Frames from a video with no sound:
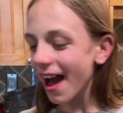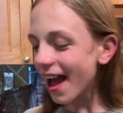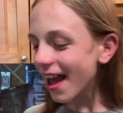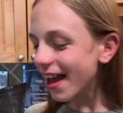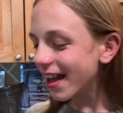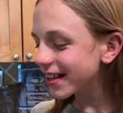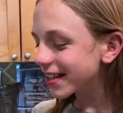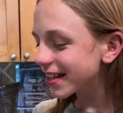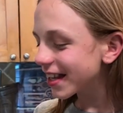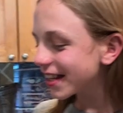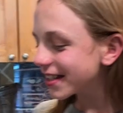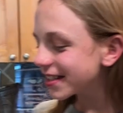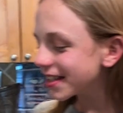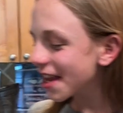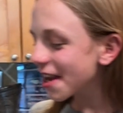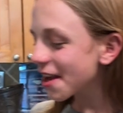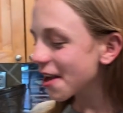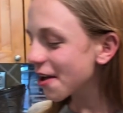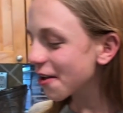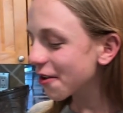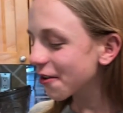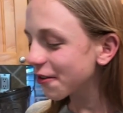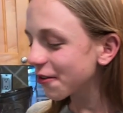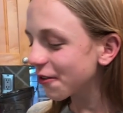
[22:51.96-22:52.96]
It tastes like
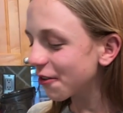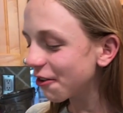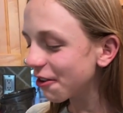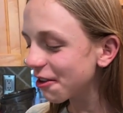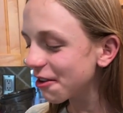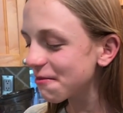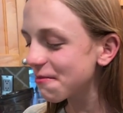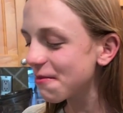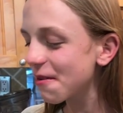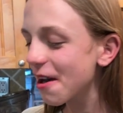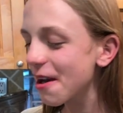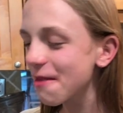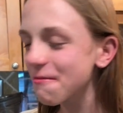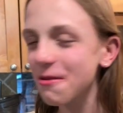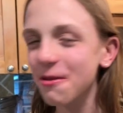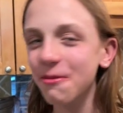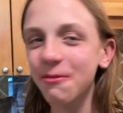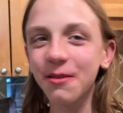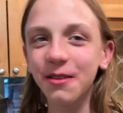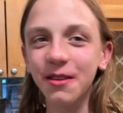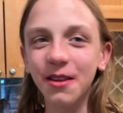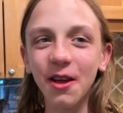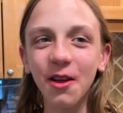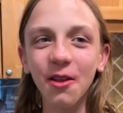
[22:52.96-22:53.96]
a granola bar, but
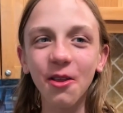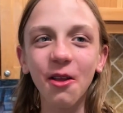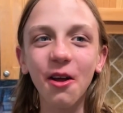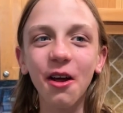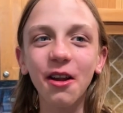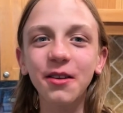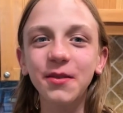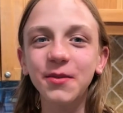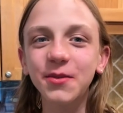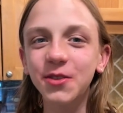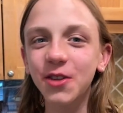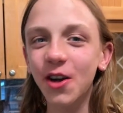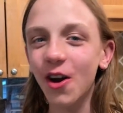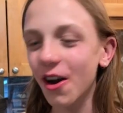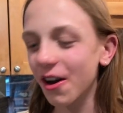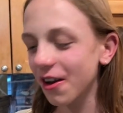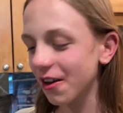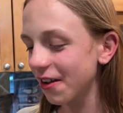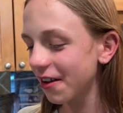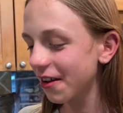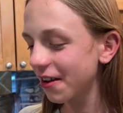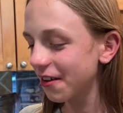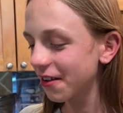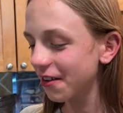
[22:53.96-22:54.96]
with a lot of
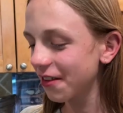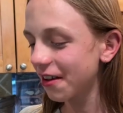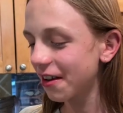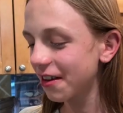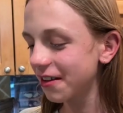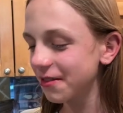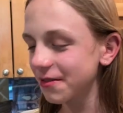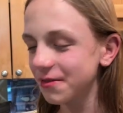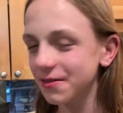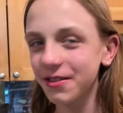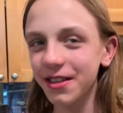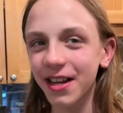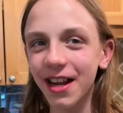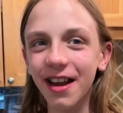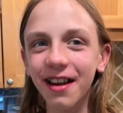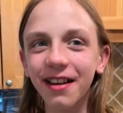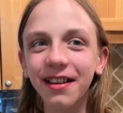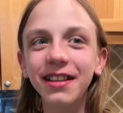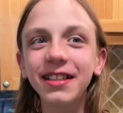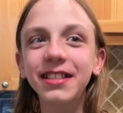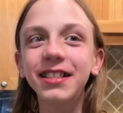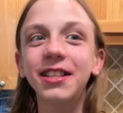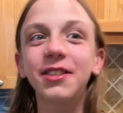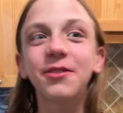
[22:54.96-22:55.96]
chocolate and a lot of
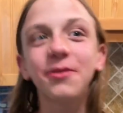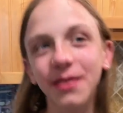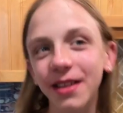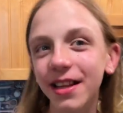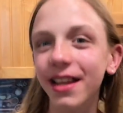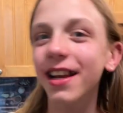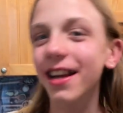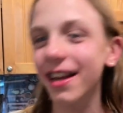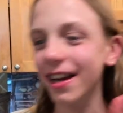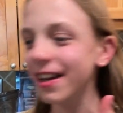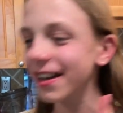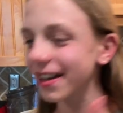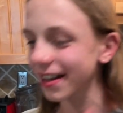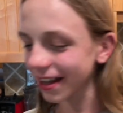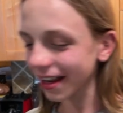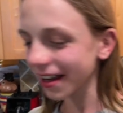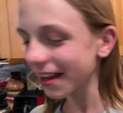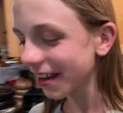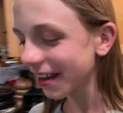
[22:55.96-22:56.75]
cherries. It's really good.